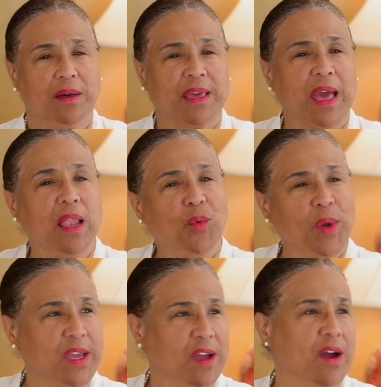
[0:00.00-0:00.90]

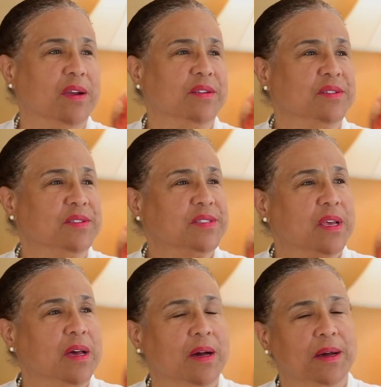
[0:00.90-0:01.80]
Callaway Gardens,
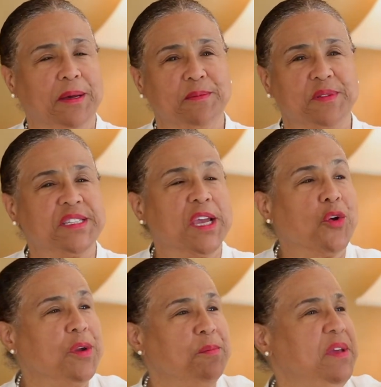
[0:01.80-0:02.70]

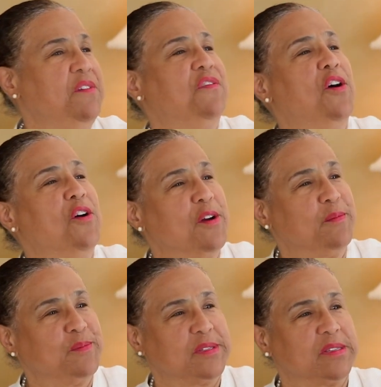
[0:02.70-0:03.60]
Serenby
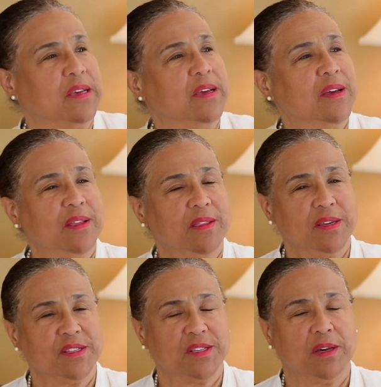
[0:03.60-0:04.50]
Farms.
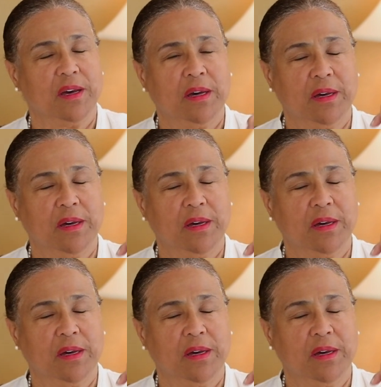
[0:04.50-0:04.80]
There's a